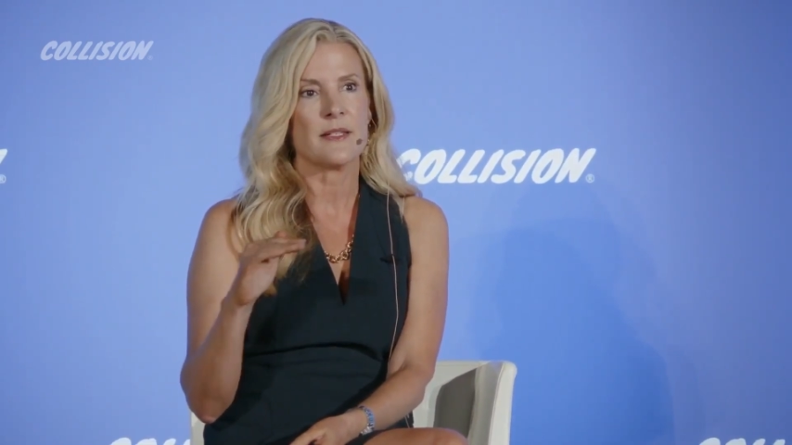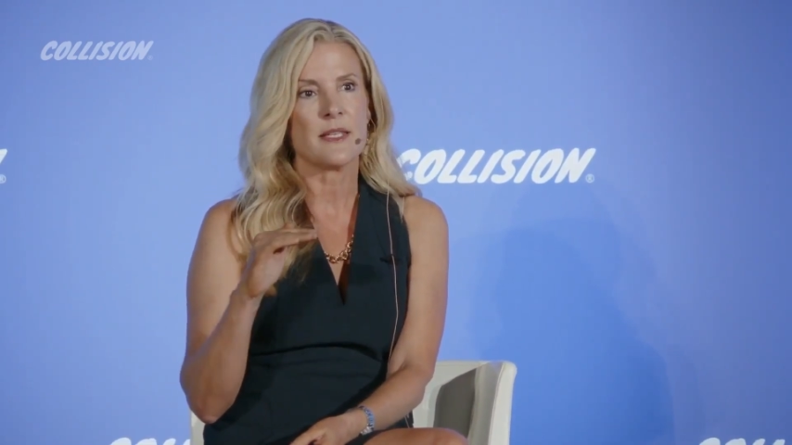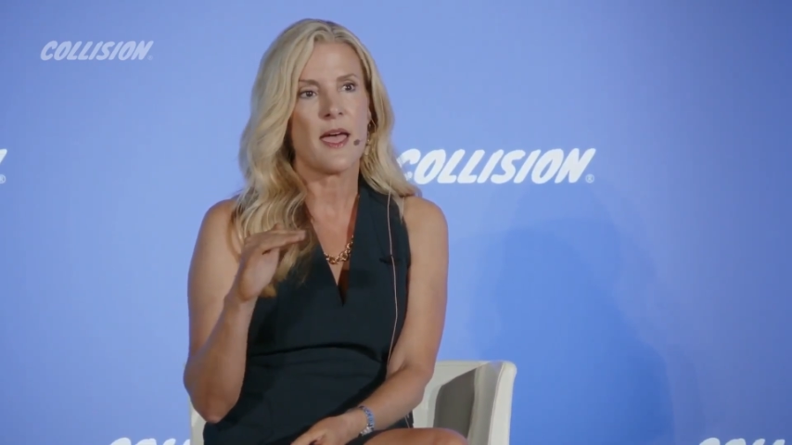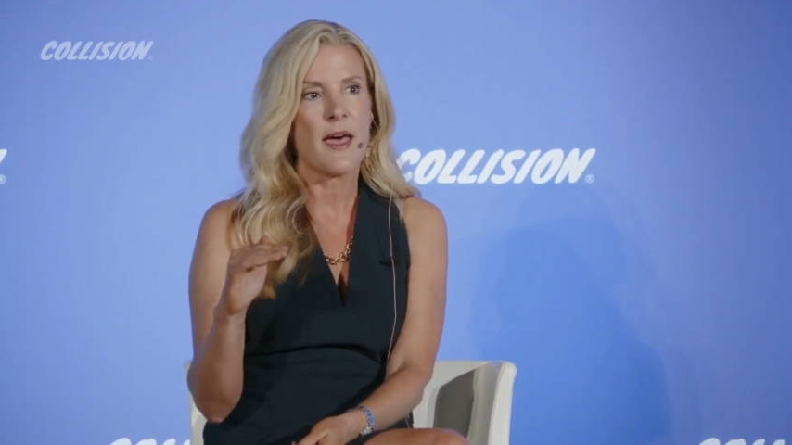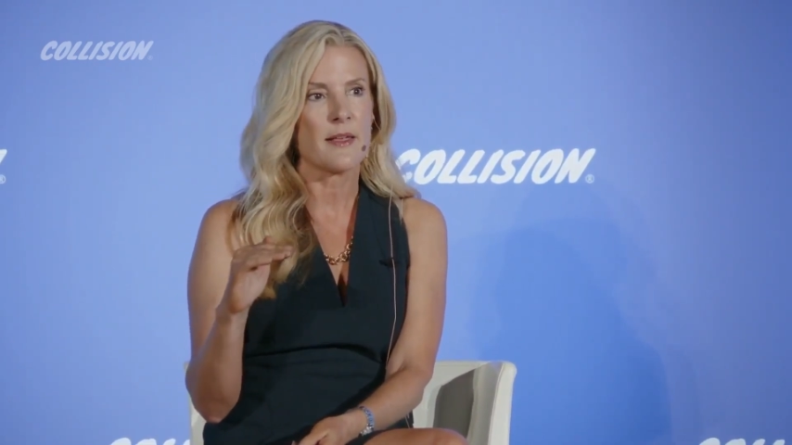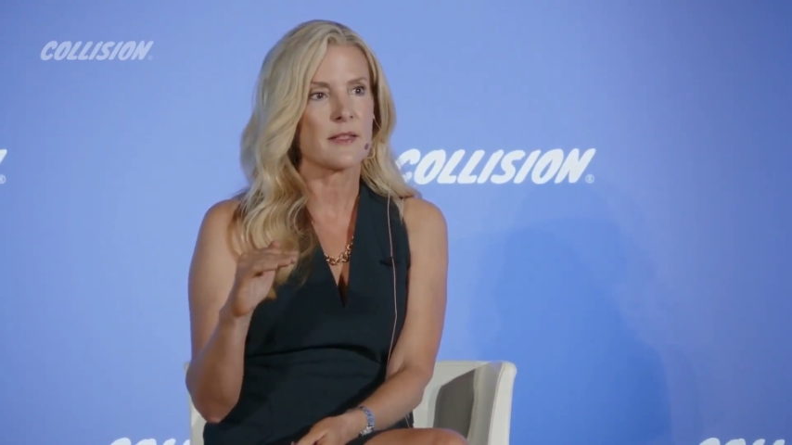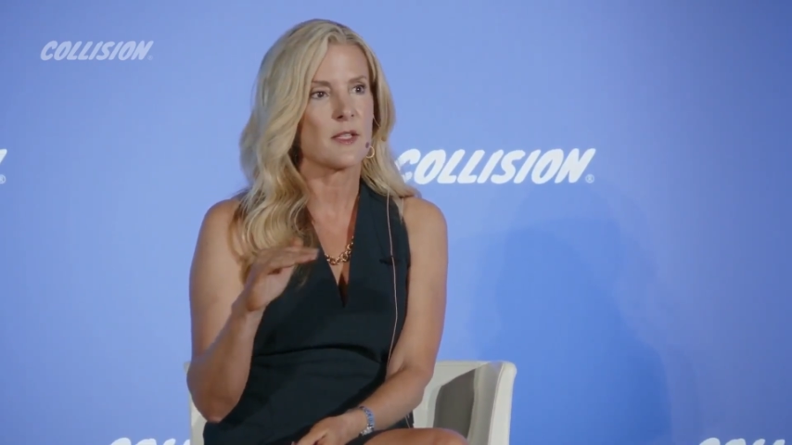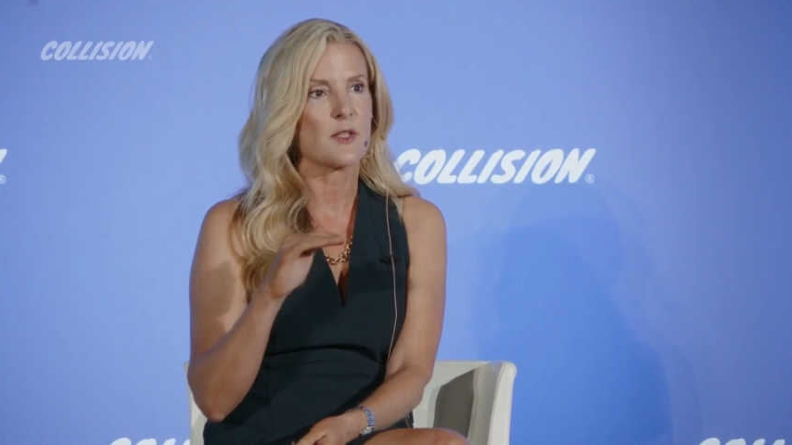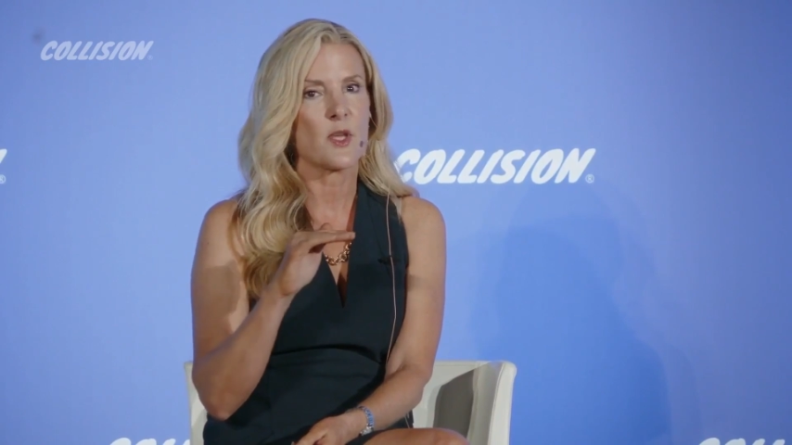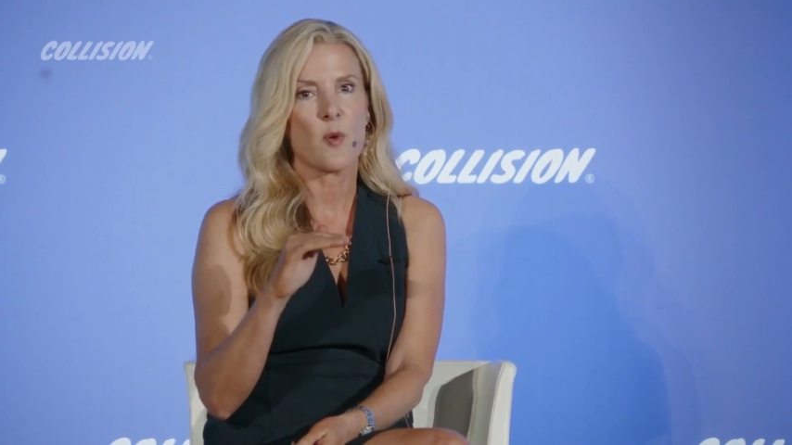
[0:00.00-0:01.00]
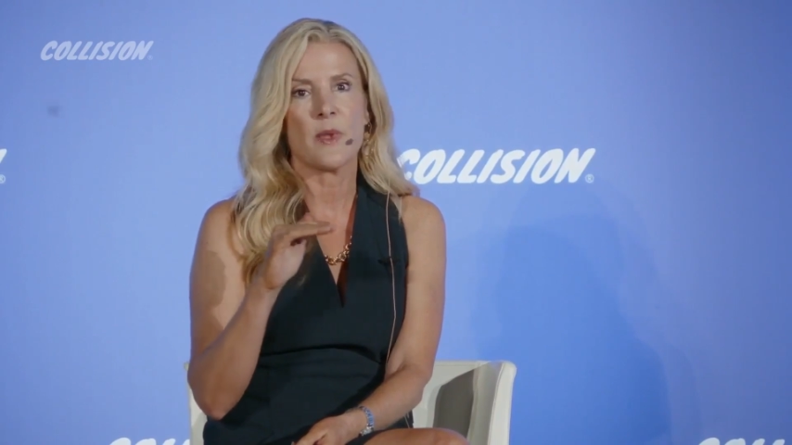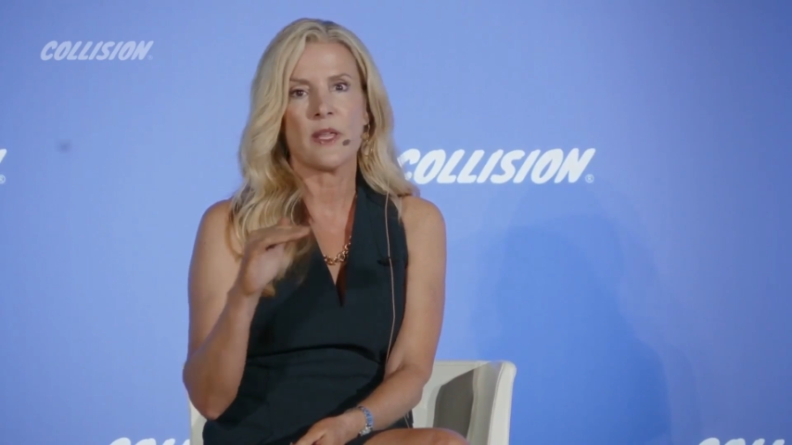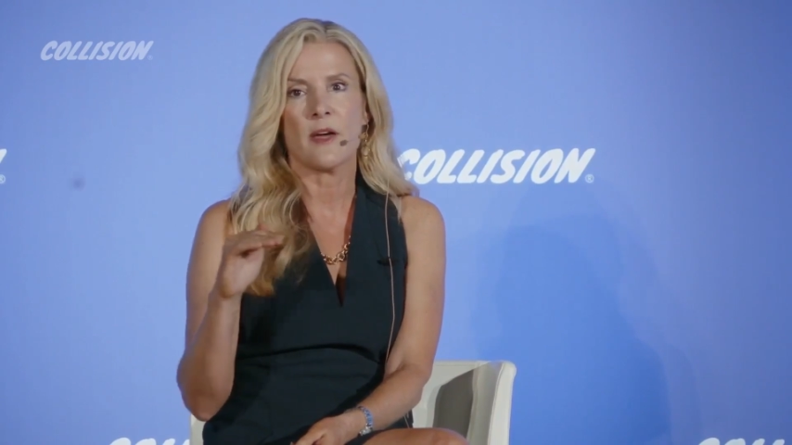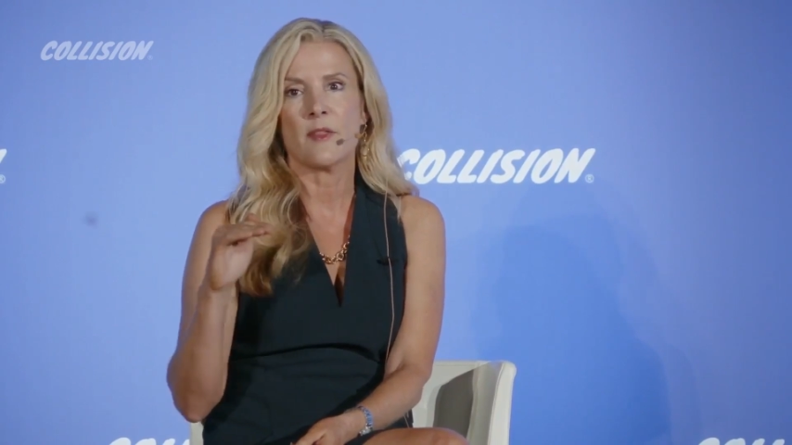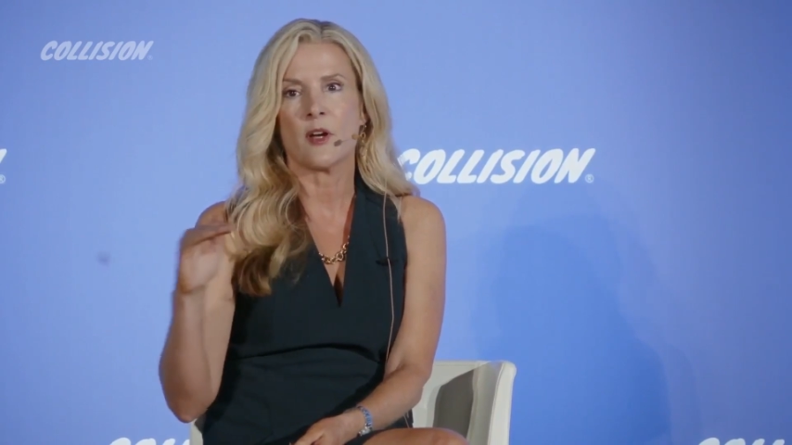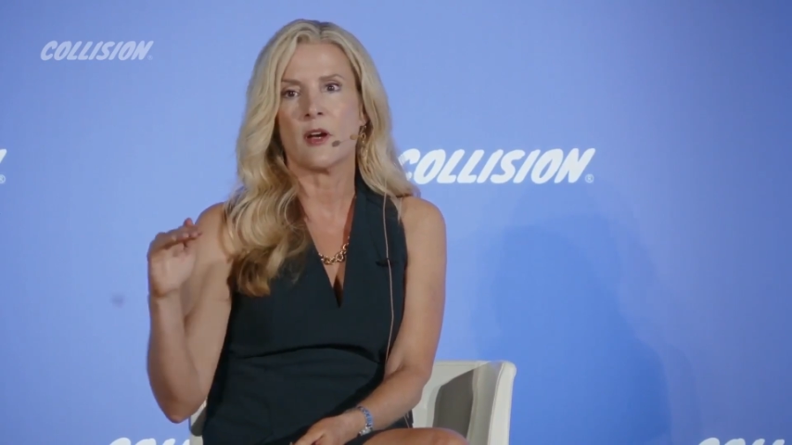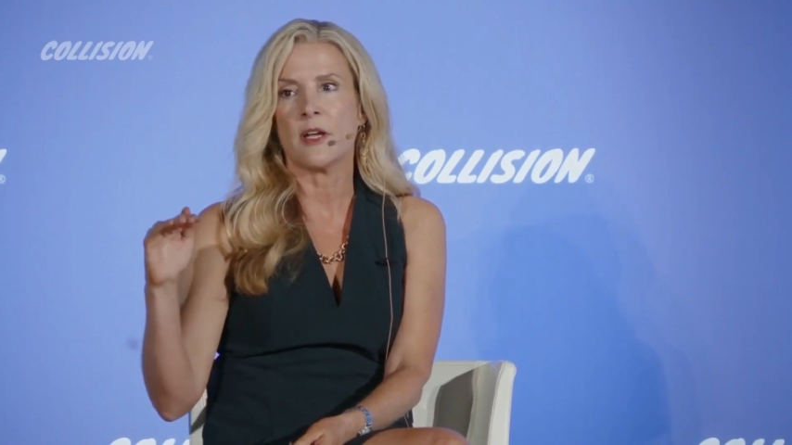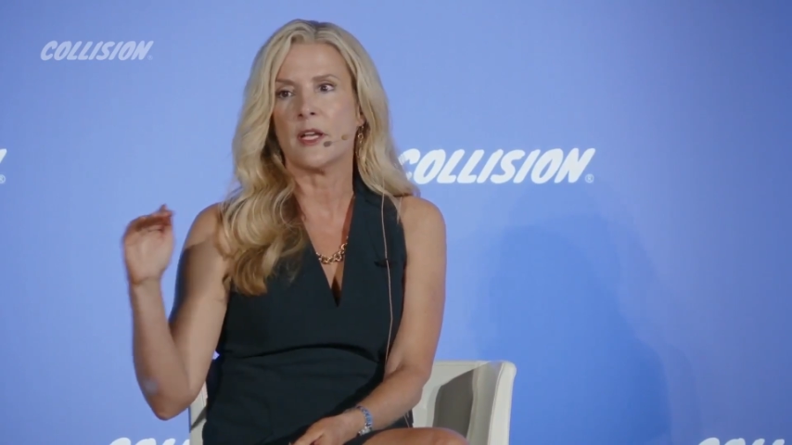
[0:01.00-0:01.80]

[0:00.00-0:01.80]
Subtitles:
test so many other,